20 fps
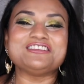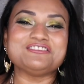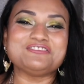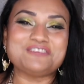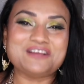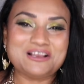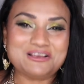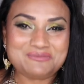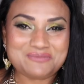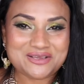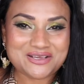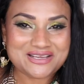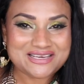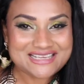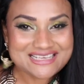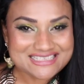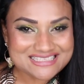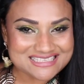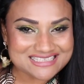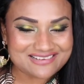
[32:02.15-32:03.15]
to follow me on
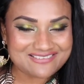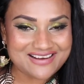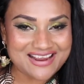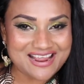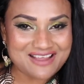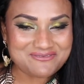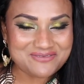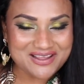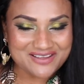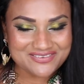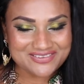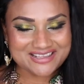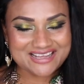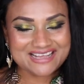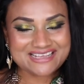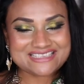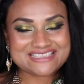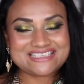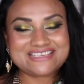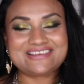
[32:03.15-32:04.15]
Instagram. I will
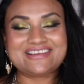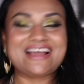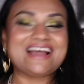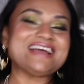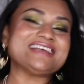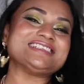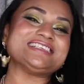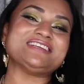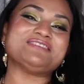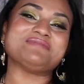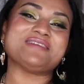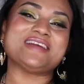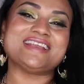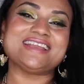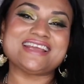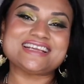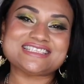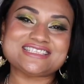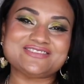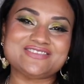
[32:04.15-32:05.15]
get, see you guys in my
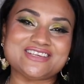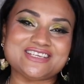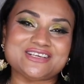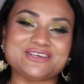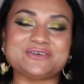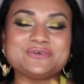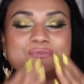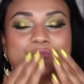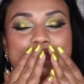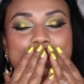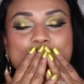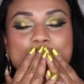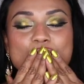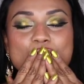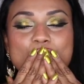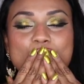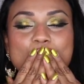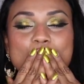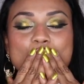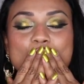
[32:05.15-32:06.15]
next
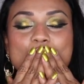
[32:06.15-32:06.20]
video.